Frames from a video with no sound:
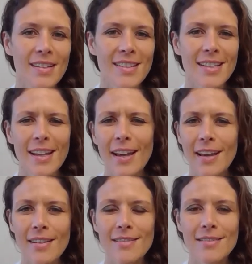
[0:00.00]

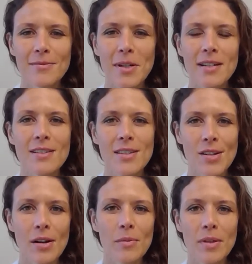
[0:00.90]
Today, we're going to
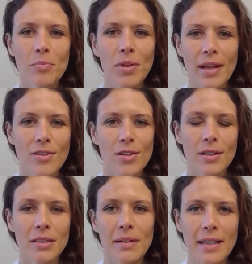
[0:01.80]
start with blood
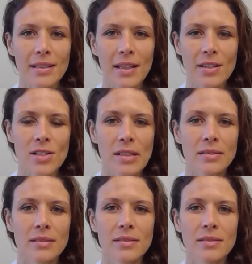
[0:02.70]
sugar
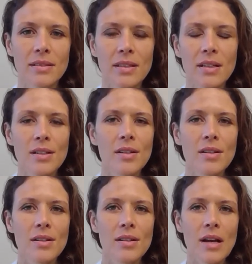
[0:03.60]
regulation.
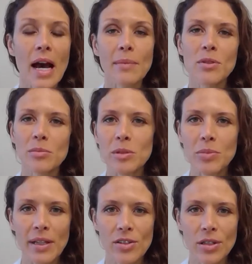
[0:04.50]
Abnormal
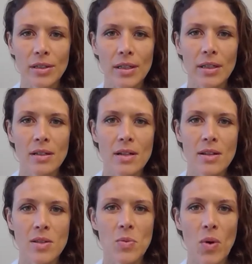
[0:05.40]
blood sugar
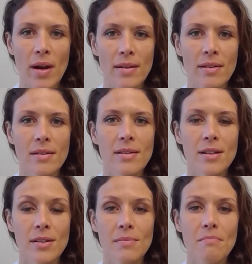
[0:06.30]
is one
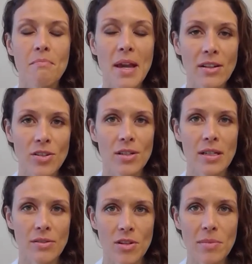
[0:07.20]
major
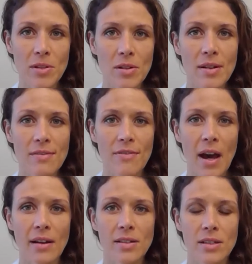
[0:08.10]
contributory
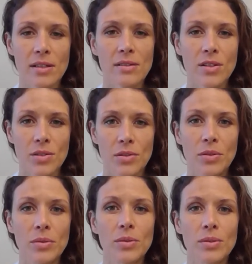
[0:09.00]
factor
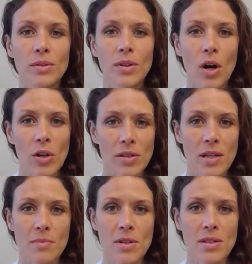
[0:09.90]
to
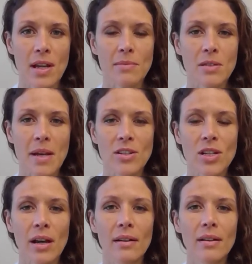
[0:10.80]
Alzheimer's type
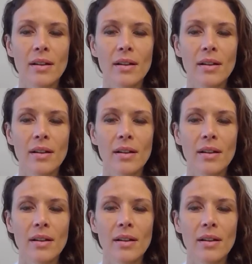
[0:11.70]
dementia.